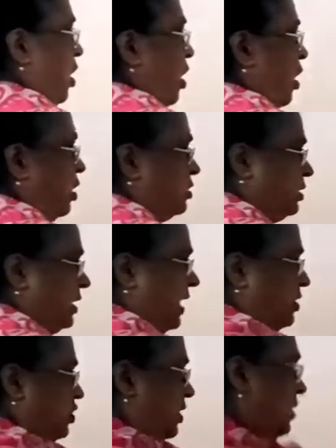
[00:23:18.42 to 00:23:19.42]

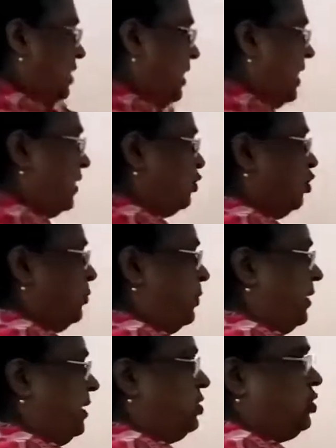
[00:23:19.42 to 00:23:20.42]
oxidation electrode
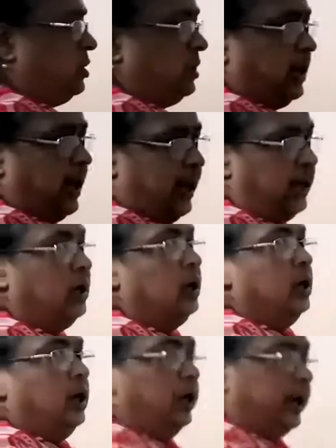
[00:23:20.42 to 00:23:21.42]
potential and
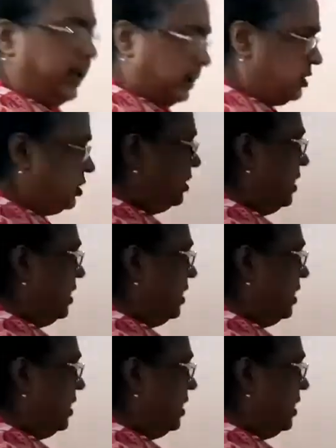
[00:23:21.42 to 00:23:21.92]
reduction